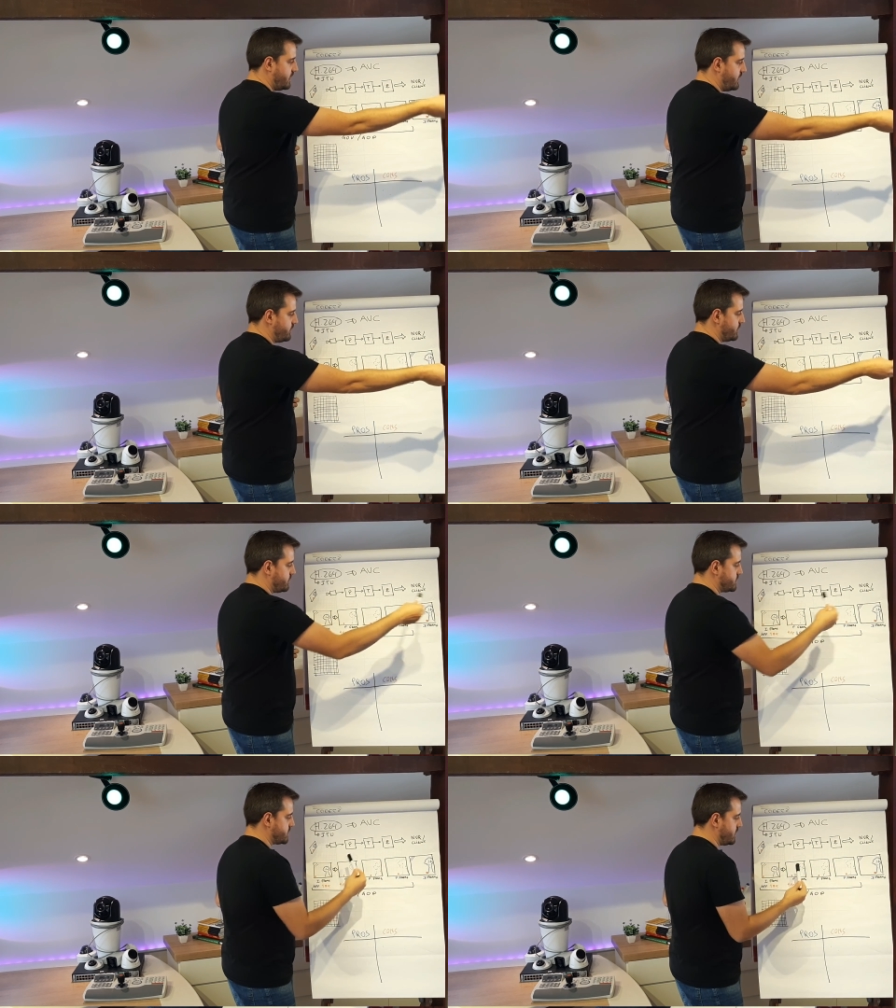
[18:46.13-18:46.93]
and it
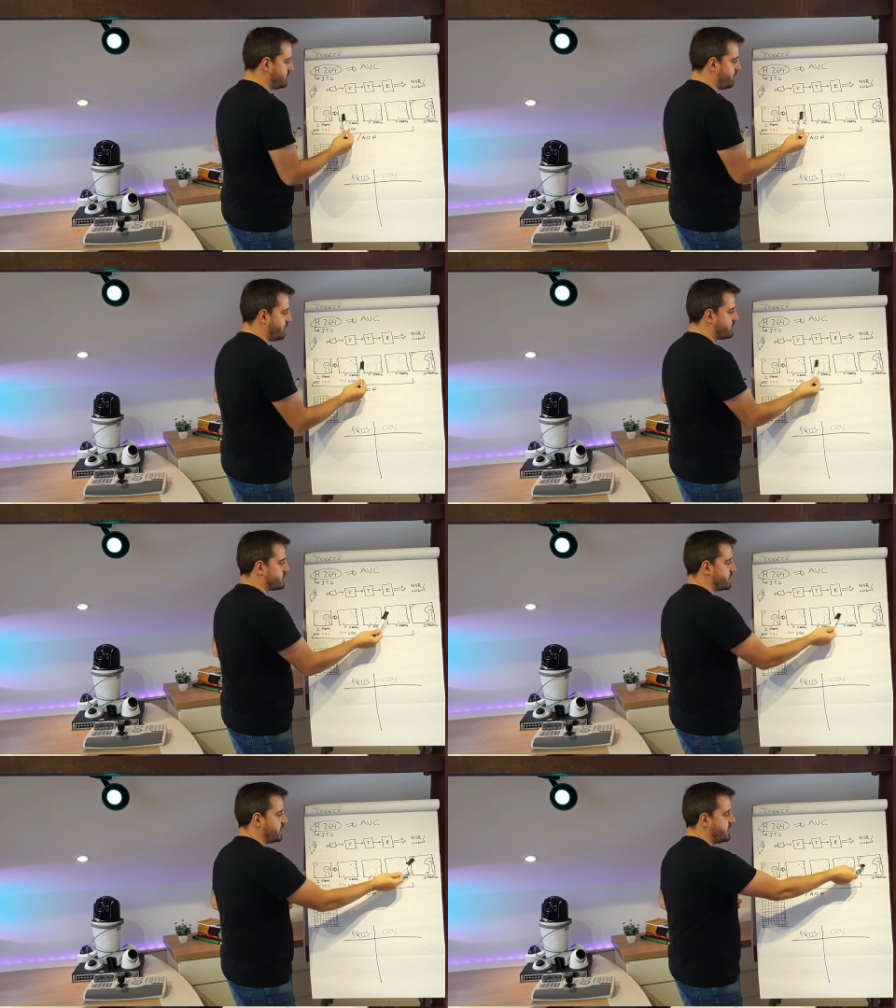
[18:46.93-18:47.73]
will send more
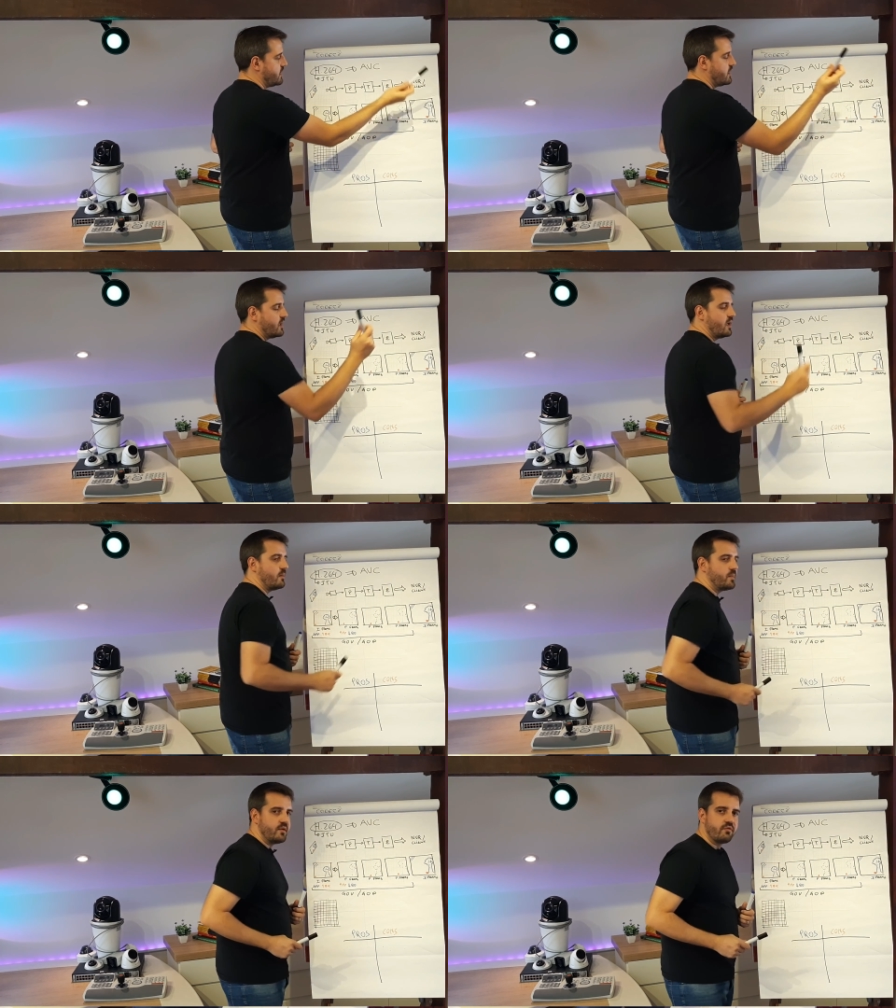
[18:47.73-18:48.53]
3
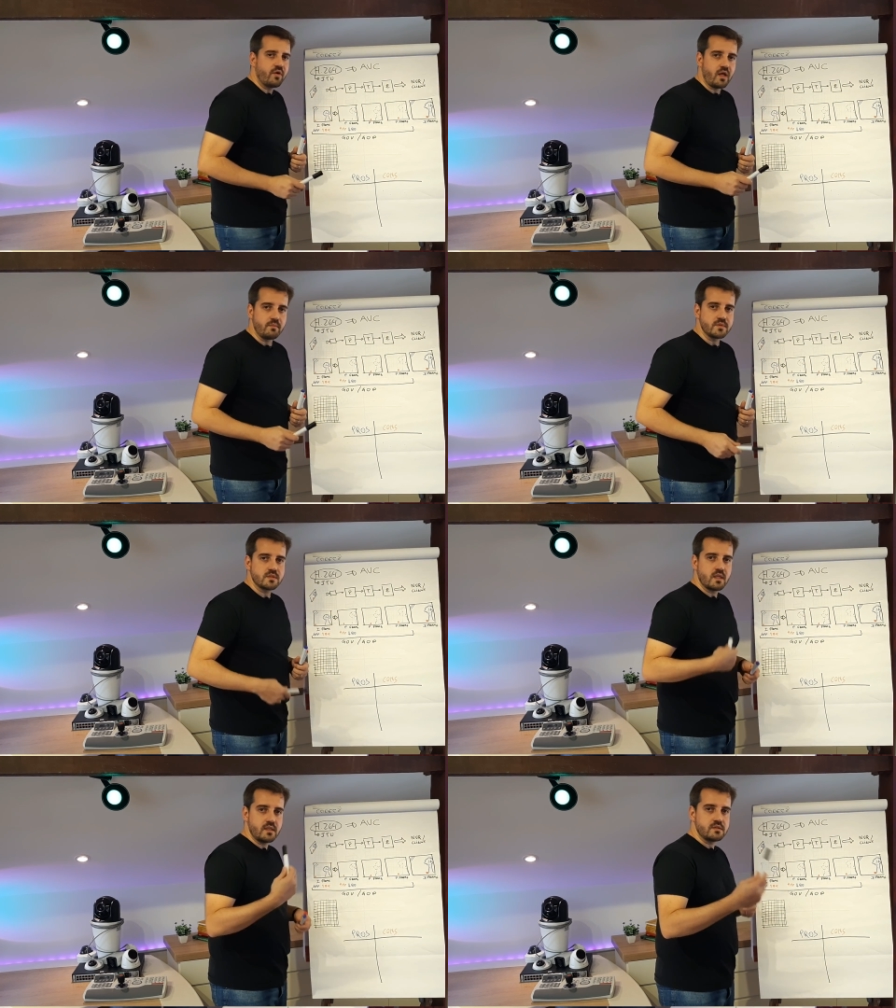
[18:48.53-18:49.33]
P
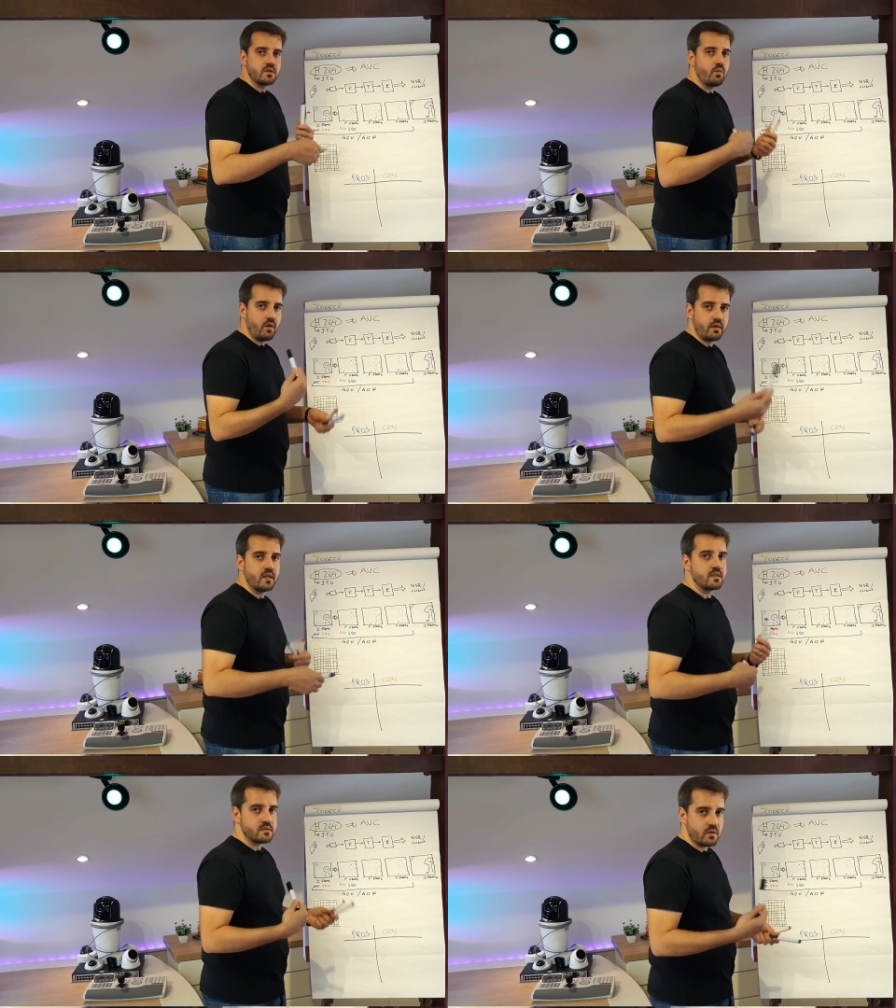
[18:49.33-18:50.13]
frames, and so on,
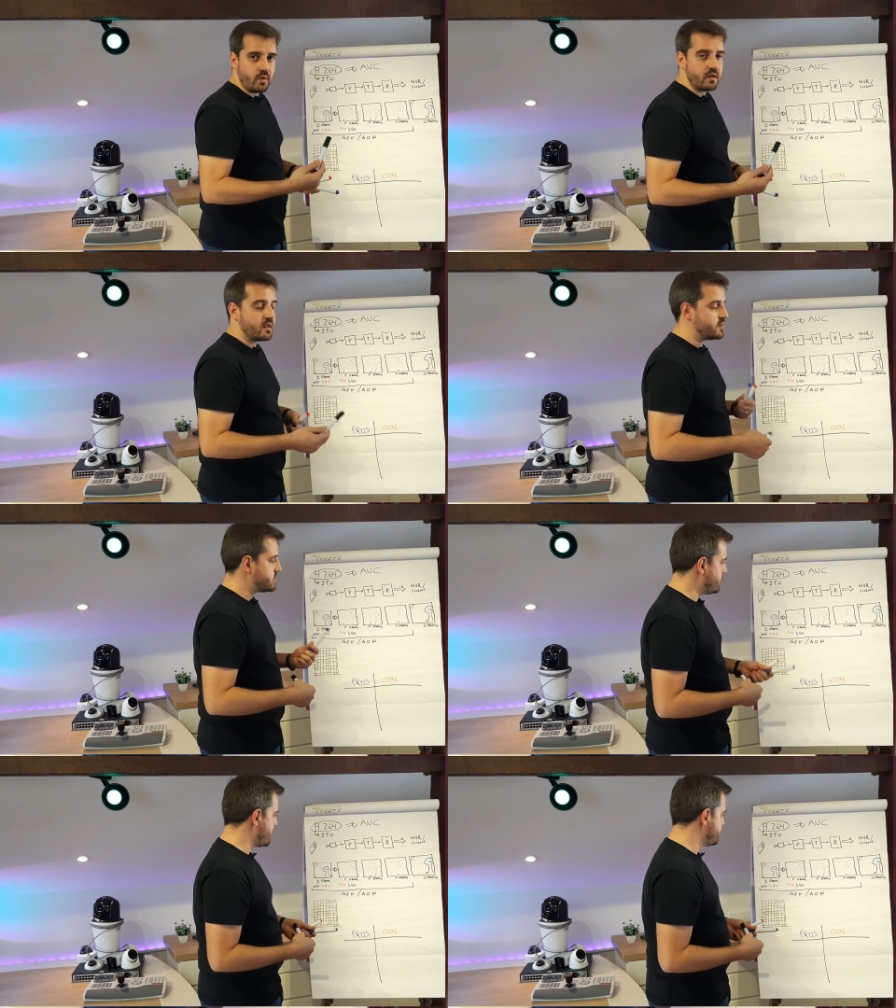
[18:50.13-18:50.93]
and so on, and
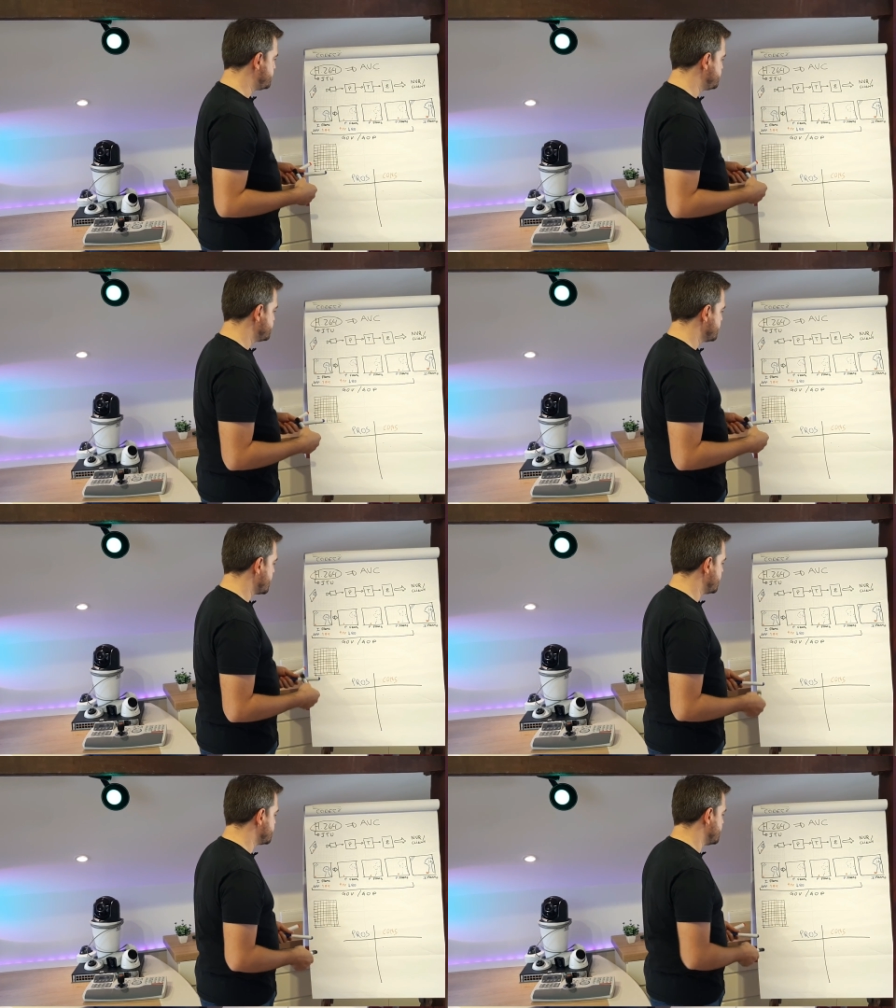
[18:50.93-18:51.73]
so on.
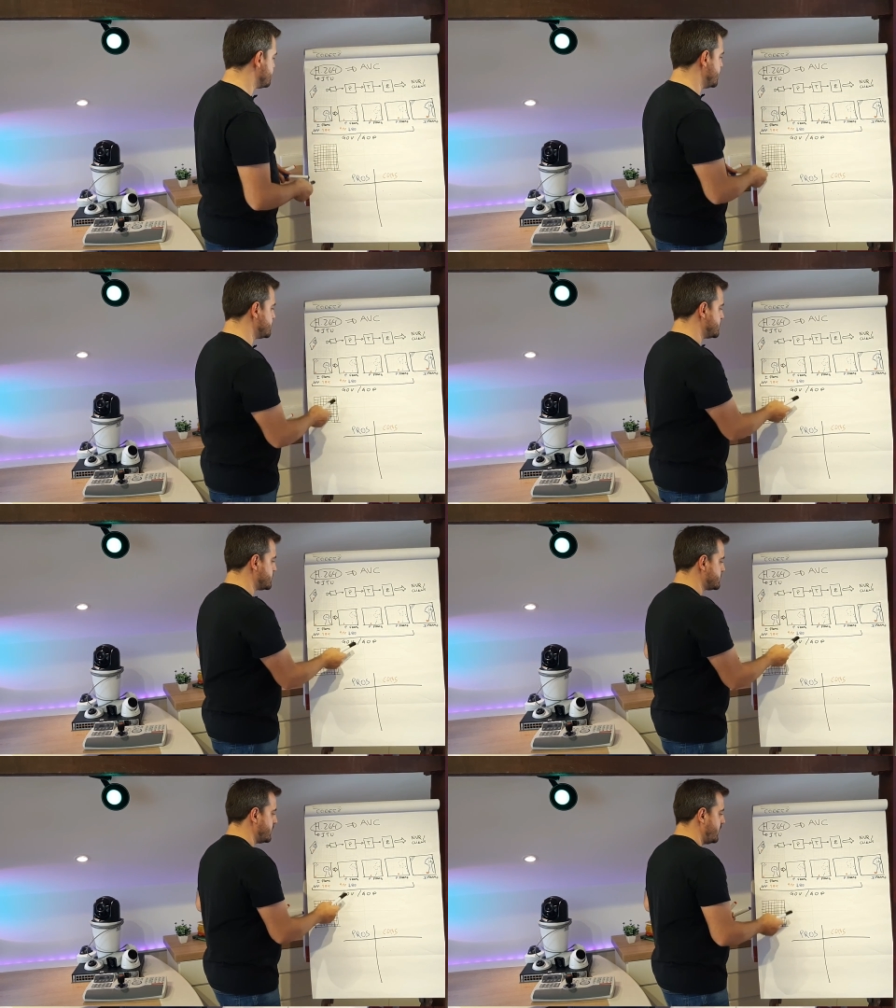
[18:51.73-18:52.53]
Okay, so this
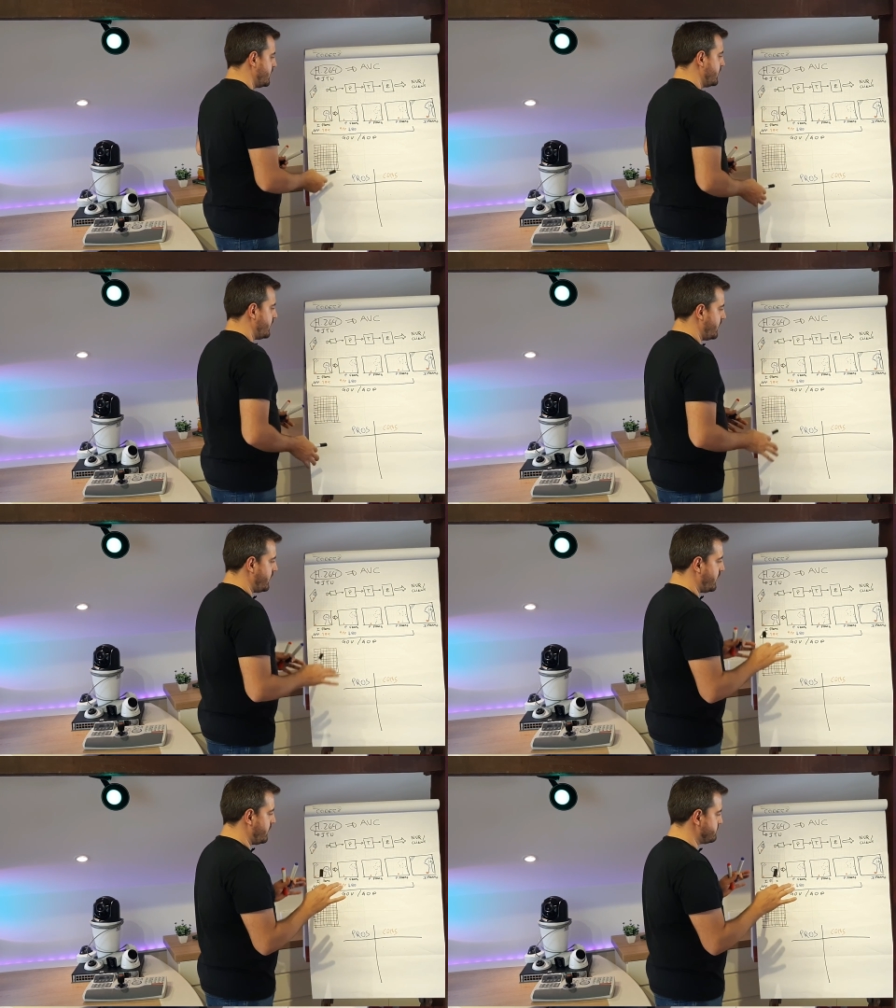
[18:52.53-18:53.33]
is
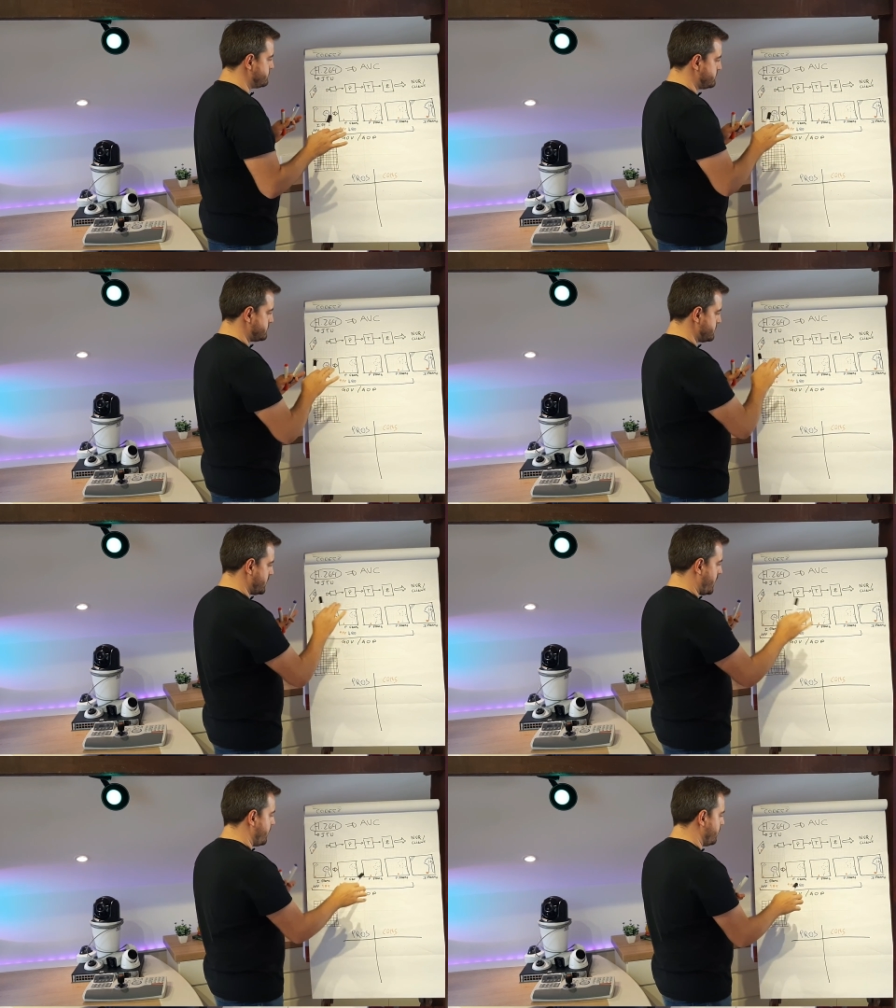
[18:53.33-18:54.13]

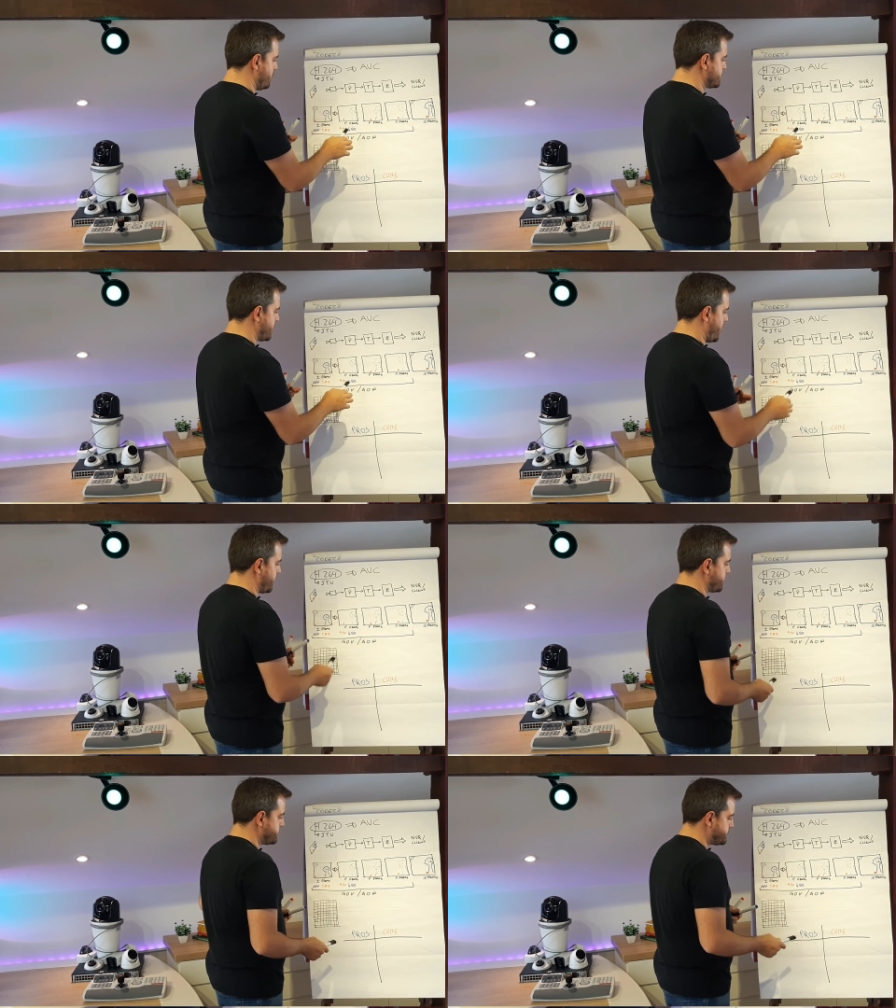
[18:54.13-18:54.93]
how it looks
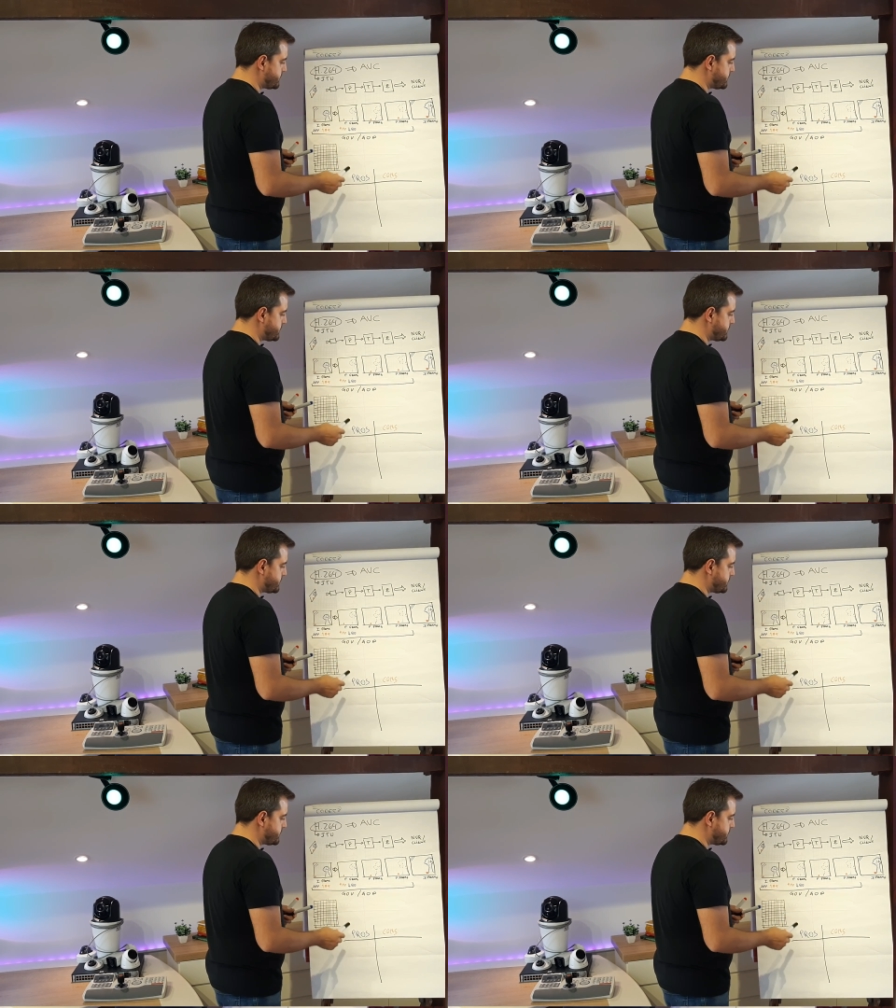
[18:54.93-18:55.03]
like.